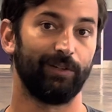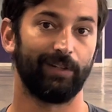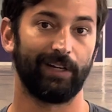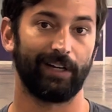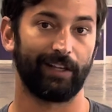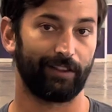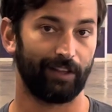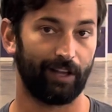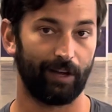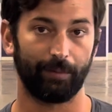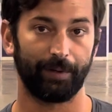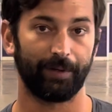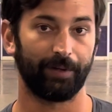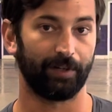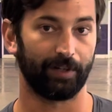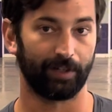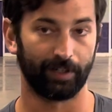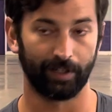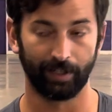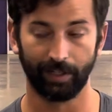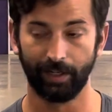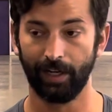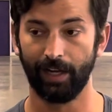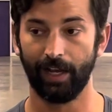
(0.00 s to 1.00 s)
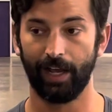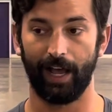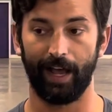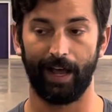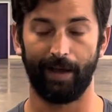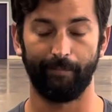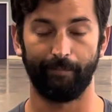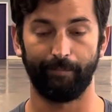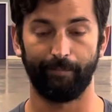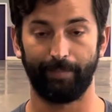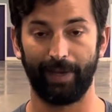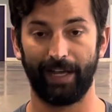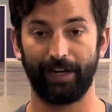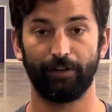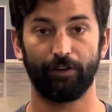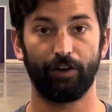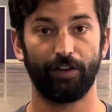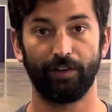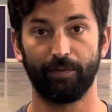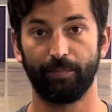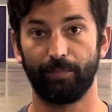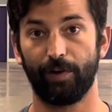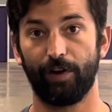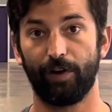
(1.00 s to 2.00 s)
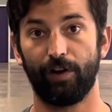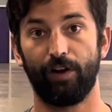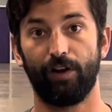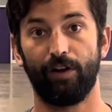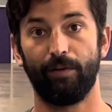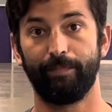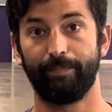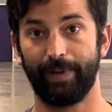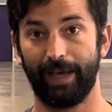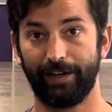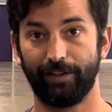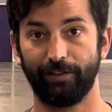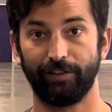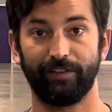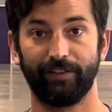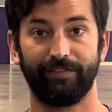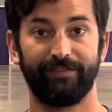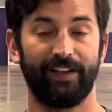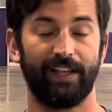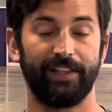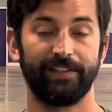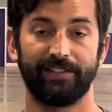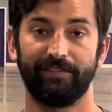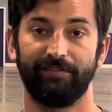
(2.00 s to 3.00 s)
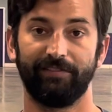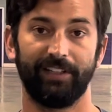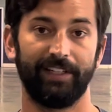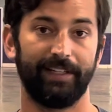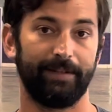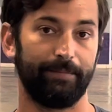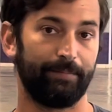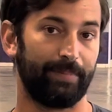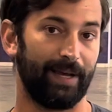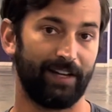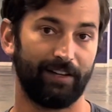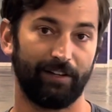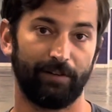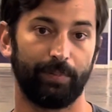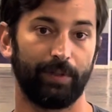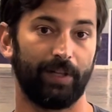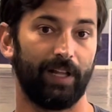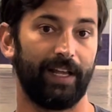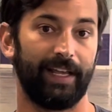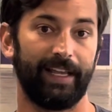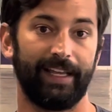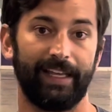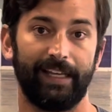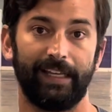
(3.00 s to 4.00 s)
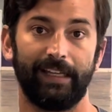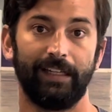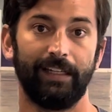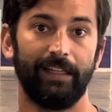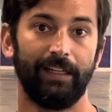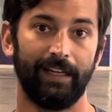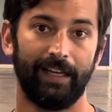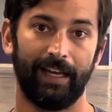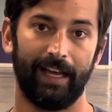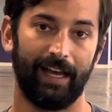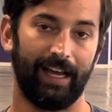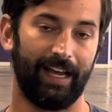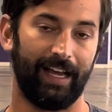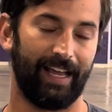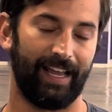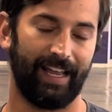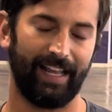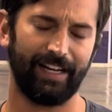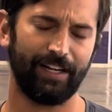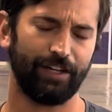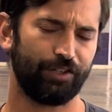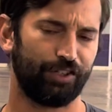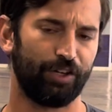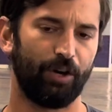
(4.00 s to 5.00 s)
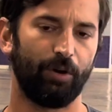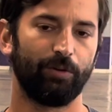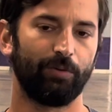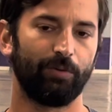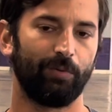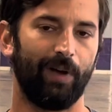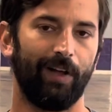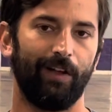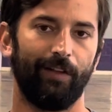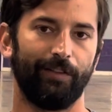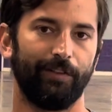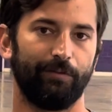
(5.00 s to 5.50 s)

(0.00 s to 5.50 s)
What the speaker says: And I thought we were better on the ball, better defensively, better playing, and it showed well